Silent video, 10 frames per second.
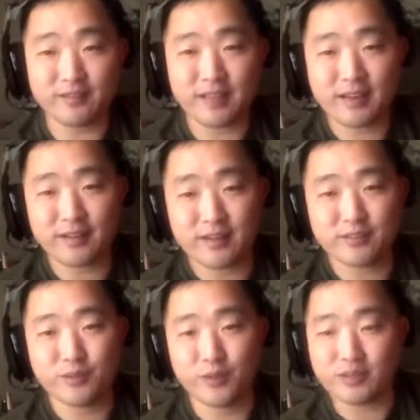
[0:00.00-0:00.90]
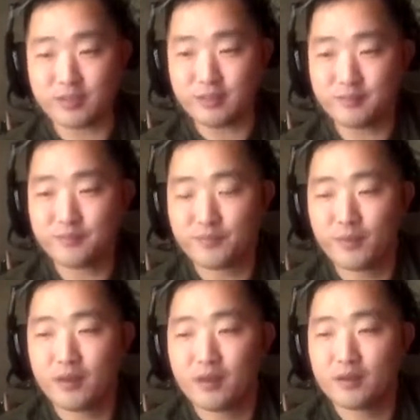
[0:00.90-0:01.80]
to Out Air 200.
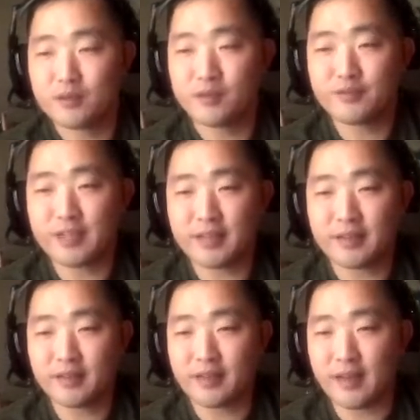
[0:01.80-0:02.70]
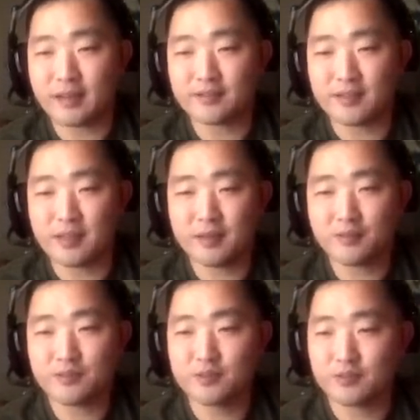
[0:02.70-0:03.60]
You've taken uh,
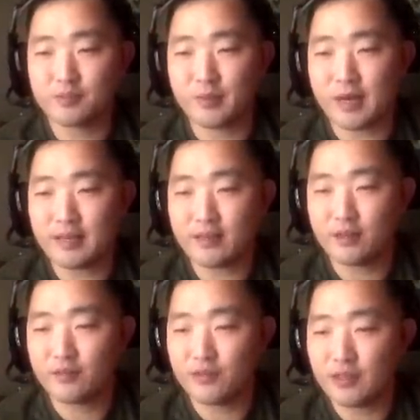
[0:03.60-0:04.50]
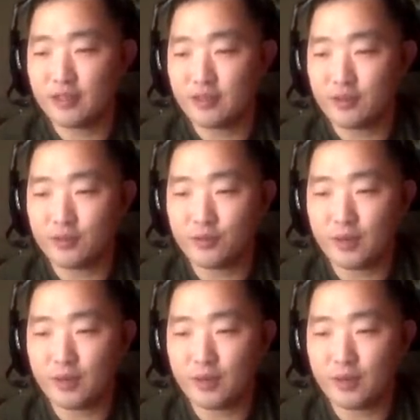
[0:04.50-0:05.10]
XEM's spot. Hopefully you